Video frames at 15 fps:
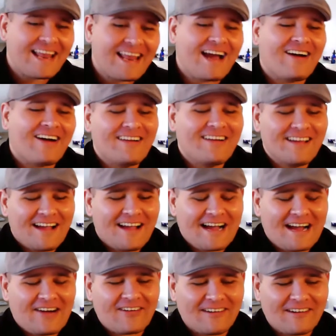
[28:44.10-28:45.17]
now
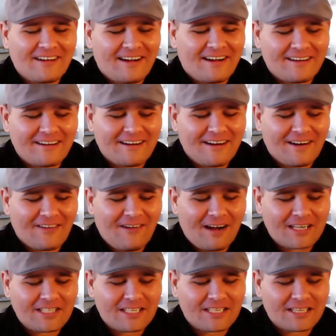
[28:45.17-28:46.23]
are
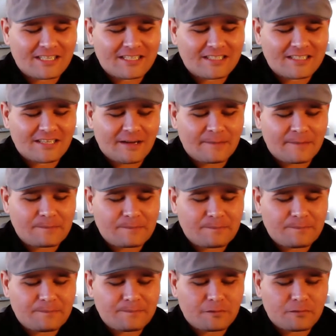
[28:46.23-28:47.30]
watching this.
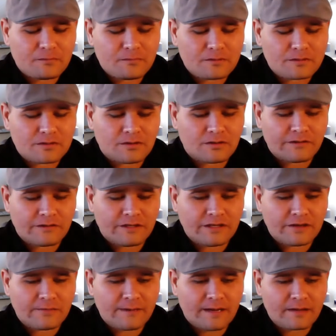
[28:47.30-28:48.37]
Will sort of hear